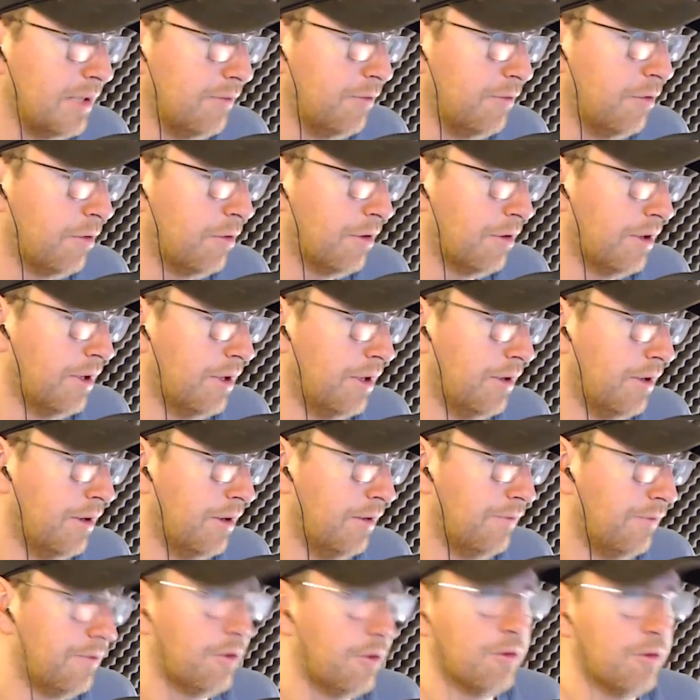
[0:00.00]
for a, a
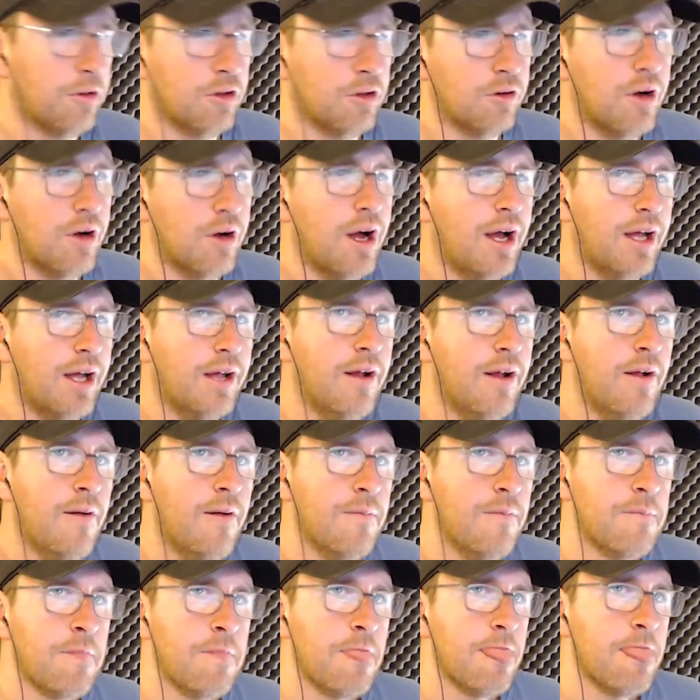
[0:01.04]
first try.
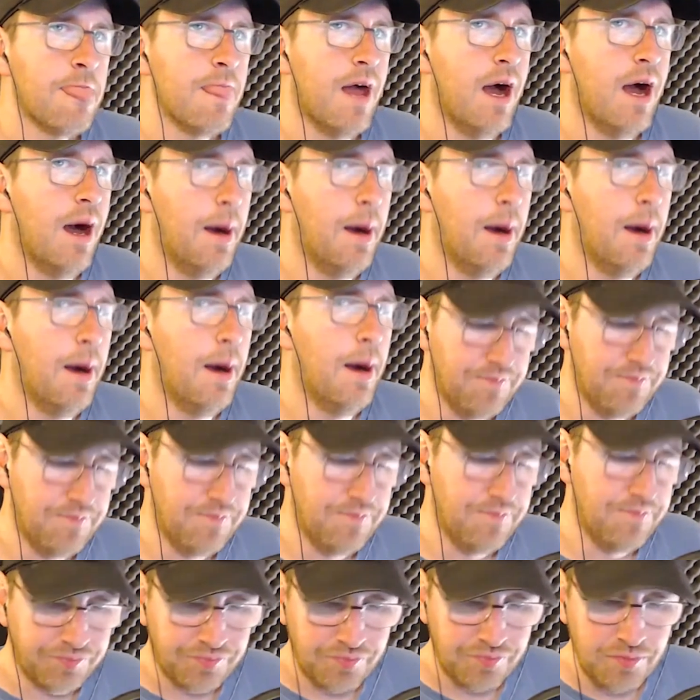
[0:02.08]
Um,
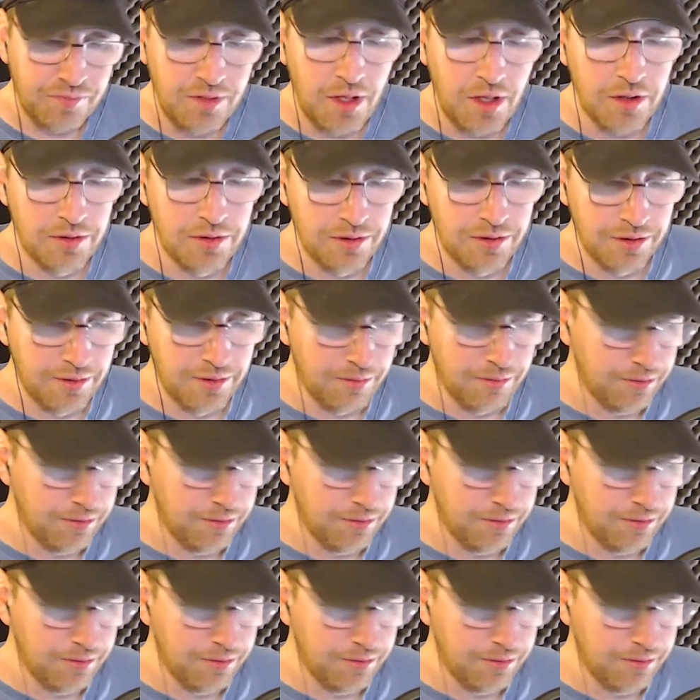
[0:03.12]
so there